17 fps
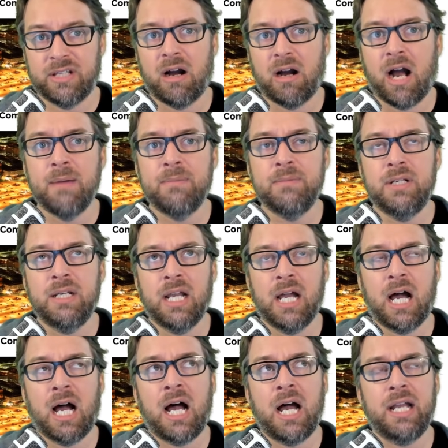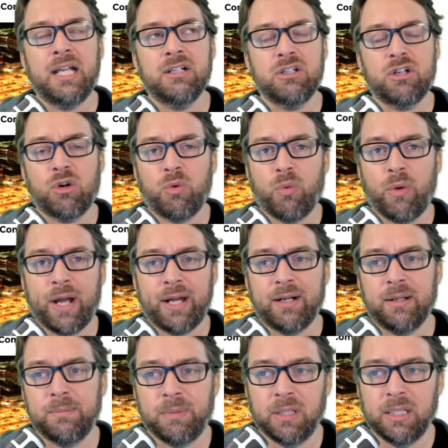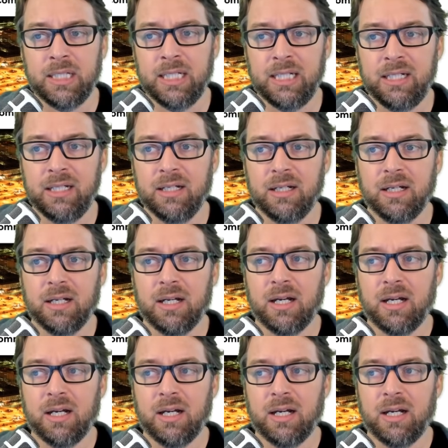Now, I'm not incredibly